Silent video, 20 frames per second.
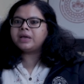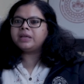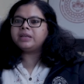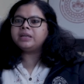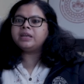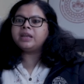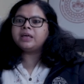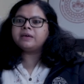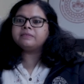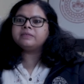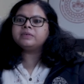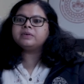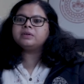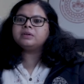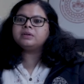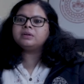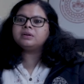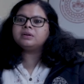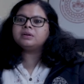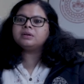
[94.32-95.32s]
I
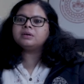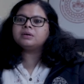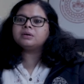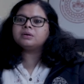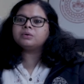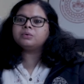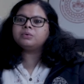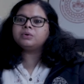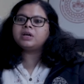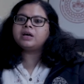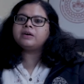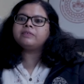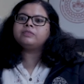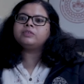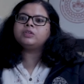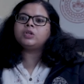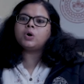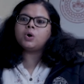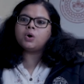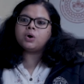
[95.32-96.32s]
never could have
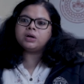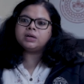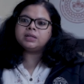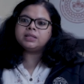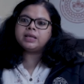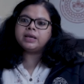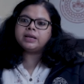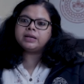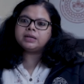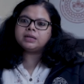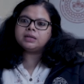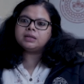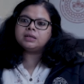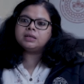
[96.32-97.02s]
thought that